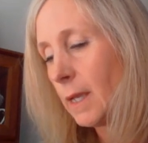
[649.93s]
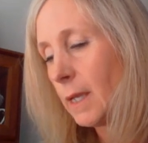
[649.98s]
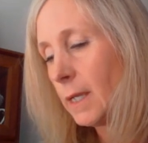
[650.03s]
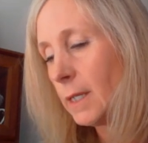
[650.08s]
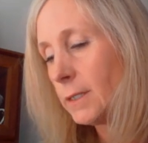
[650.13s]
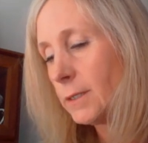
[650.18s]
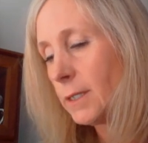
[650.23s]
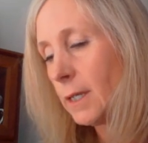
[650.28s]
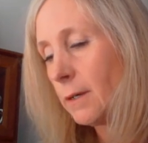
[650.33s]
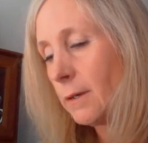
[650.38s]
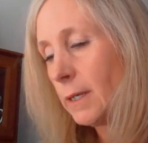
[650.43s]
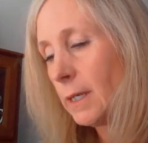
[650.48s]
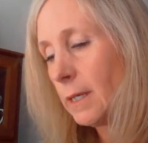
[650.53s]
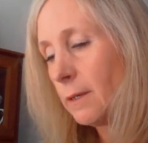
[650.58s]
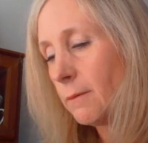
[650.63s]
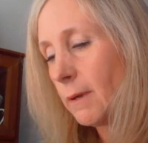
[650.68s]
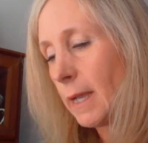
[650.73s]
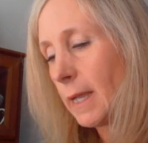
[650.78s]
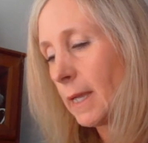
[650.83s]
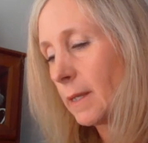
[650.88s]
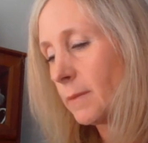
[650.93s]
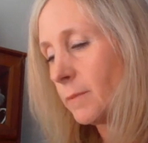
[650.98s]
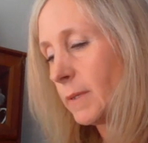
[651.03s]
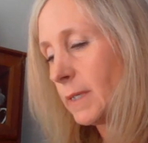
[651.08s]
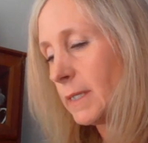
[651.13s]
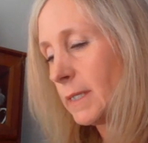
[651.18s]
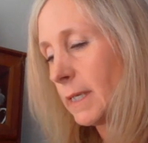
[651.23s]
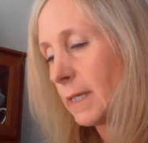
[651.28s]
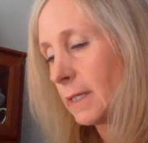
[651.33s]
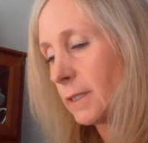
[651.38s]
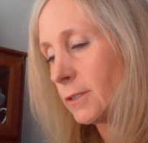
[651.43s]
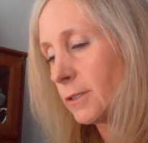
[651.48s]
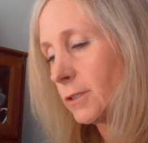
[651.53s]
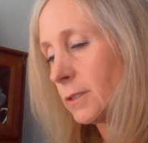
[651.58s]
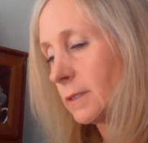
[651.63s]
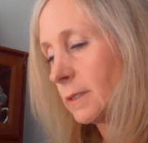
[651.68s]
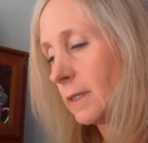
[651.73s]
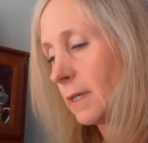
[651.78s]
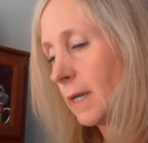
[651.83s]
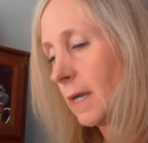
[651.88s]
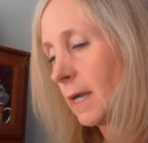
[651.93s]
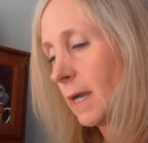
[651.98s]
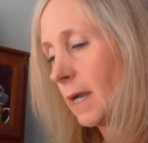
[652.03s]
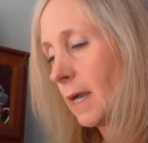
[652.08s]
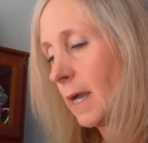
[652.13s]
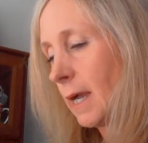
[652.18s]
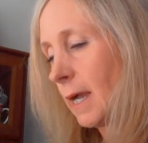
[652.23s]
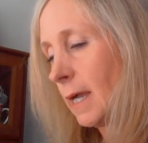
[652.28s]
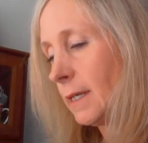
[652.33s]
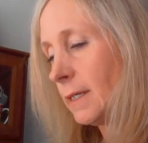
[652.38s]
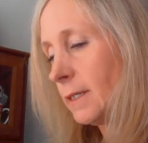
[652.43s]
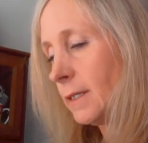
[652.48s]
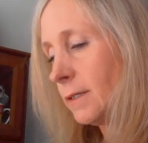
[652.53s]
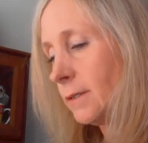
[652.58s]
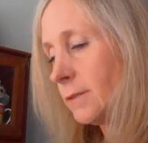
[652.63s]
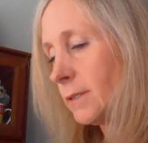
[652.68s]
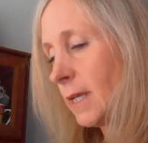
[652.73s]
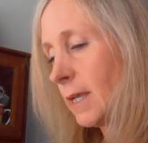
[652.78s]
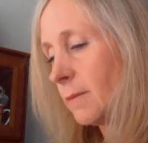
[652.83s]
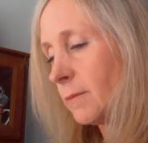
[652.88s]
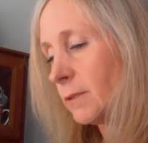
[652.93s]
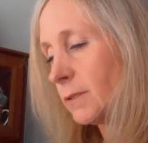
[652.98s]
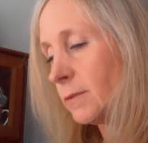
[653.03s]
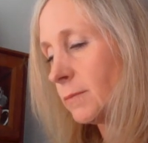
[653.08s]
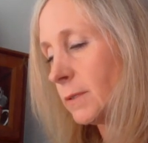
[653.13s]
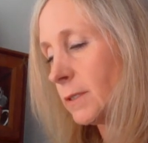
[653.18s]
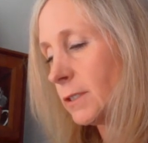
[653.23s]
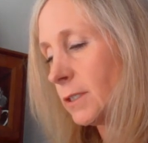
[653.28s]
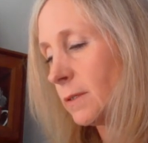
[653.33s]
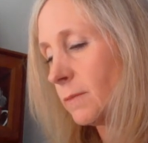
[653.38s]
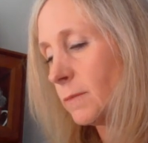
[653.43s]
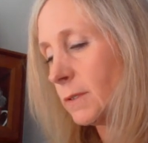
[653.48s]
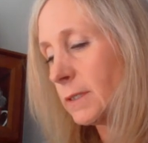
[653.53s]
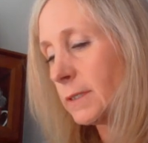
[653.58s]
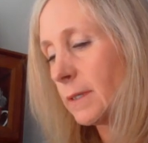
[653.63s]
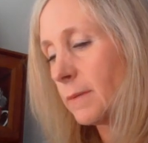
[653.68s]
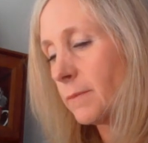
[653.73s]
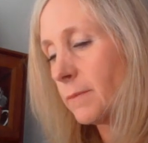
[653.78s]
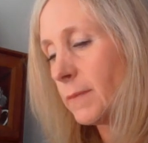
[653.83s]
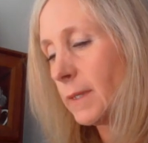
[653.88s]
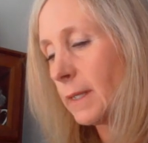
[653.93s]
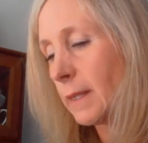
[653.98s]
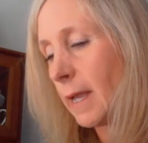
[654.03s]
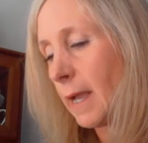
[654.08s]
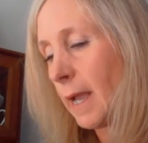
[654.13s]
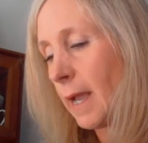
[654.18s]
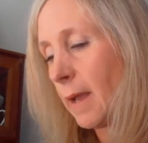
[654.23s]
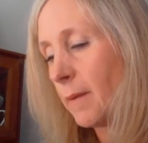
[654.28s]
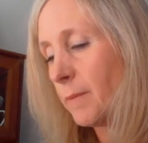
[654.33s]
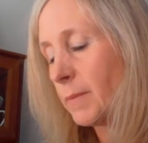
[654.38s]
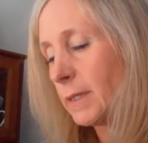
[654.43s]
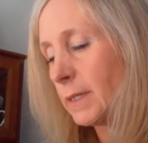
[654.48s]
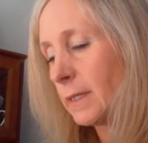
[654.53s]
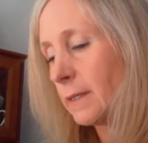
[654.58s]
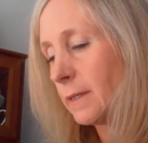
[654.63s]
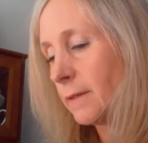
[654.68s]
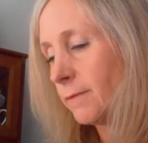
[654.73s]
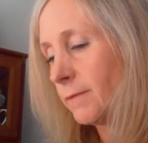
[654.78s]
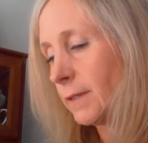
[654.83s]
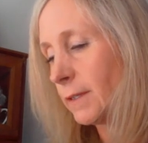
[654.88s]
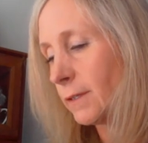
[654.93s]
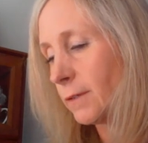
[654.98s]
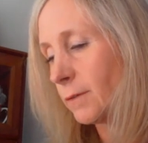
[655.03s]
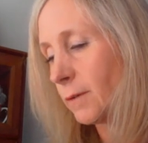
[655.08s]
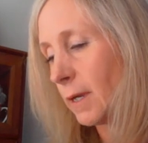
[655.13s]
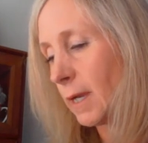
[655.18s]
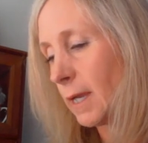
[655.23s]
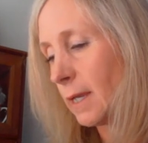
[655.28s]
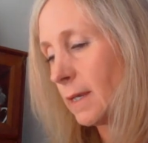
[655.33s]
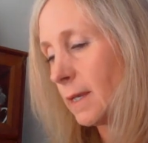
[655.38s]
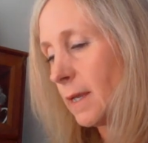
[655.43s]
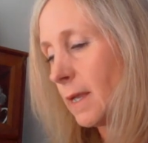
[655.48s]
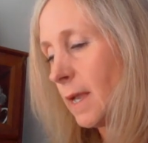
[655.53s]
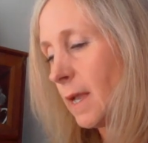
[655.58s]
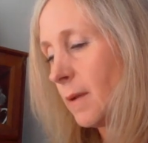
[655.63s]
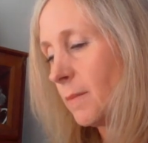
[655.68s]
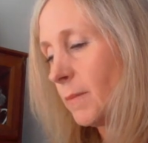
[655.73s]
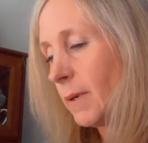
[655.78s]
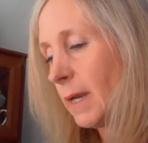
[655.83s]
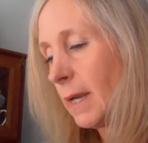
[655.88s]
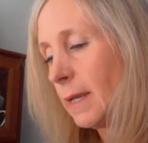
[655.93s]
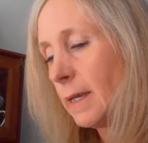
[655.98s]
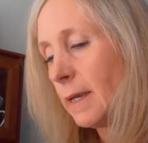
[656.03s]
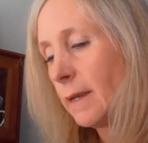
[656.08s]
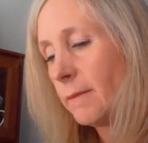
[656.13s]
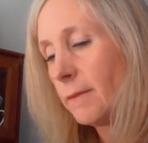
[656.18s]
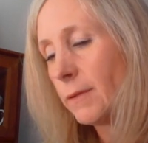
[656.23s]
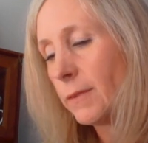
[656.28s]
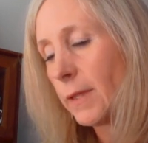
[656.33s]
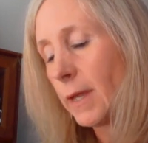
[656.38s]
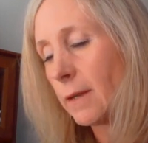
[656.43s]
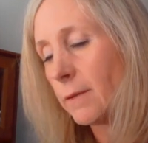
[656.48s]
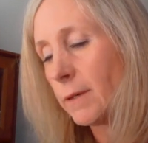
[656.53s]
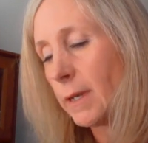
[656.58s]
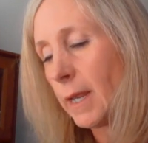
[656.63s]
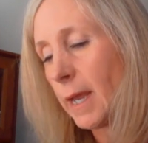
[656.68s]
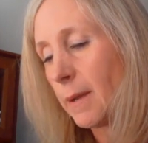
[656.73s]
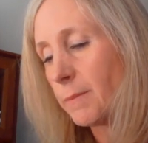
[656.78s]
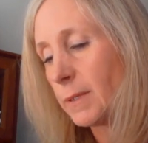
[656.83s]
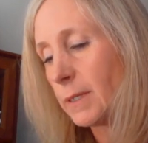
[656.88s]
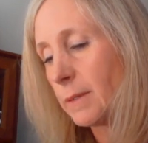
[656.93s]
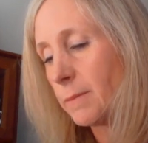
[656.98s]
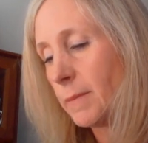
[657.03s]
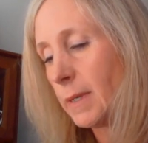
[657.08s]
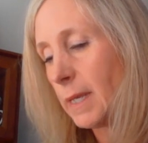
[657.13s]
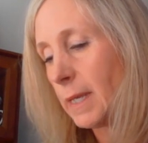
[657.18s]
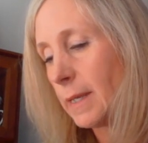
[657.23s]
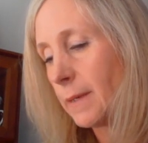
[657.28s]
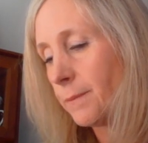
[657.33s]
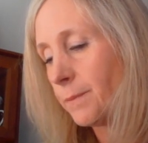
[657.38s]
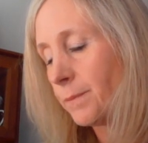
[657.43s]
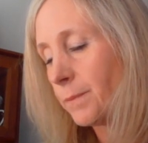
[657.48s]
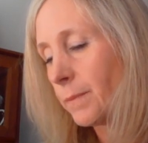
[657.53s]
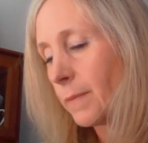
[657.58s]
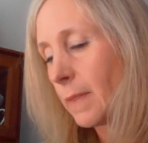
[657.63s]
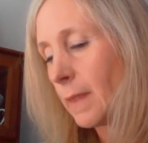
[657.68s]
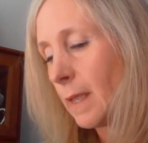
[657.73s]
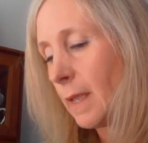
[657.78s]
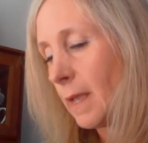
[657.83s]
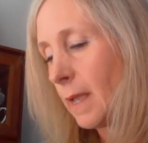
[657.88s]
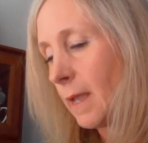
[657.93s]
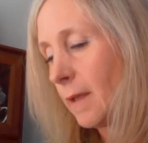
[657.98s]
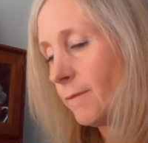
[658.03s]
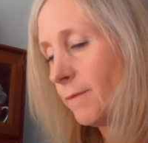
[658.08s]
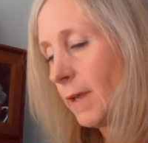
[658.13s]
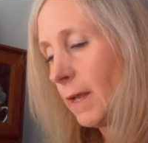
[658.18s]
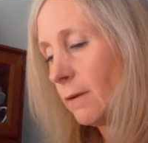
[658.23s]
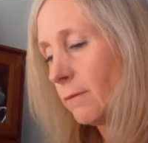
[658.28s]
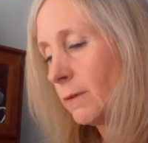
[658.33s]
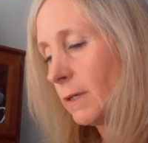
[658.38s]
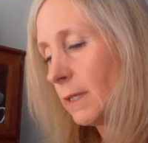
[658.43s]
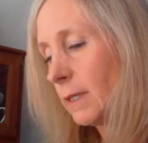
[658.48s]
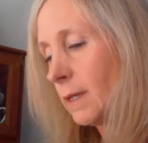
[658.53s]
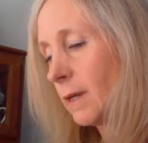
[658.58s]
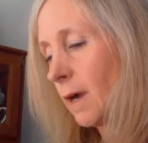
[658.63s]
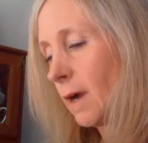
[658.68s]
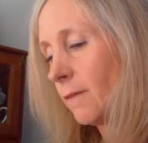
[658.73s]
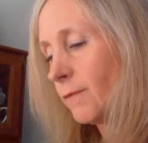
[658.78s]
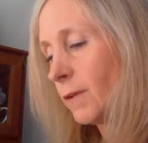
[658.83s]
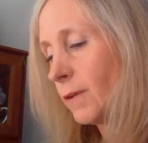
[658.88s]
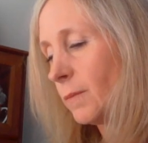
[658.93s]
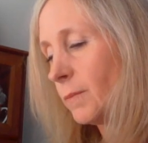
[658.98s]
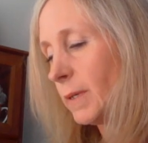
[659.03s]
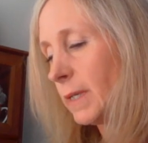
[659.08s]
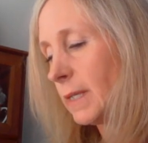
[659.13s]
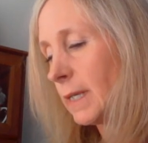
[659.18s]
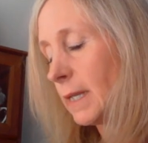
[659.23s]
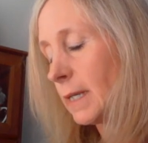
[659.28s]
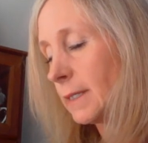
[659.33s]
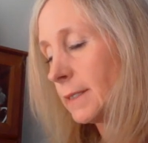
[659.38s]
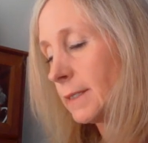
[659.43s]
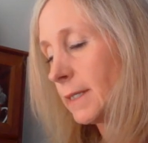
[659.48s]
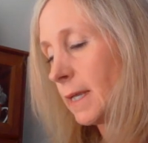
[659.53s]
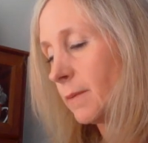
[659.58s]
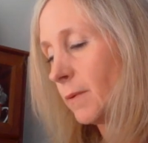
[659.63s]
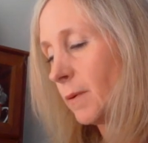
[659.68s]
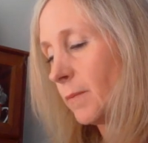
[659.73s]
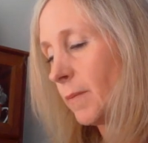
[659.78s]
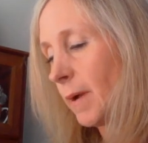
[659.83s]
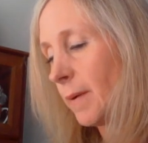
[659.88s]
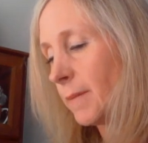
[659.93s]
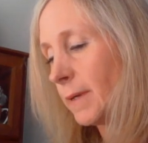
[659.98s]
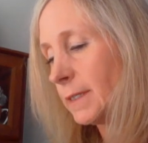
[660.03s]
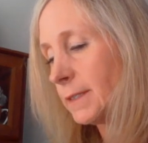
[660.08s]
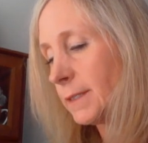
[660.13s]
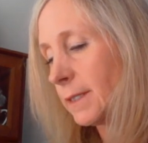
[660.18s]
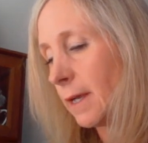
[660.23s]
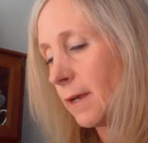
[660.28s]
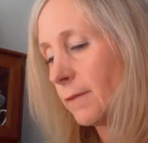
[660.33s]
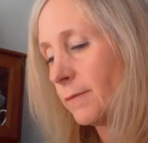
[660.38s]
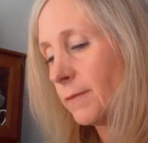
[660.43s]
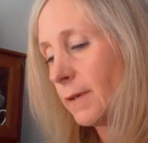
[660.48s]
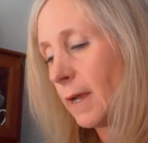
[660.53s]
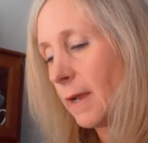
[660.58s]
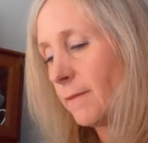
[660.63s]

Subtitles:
So anyway, I'd been ditched. I knew table switching was something that happened in the 5th grade, but I never thought it would happen to me. It felt really awful being at a table by myself.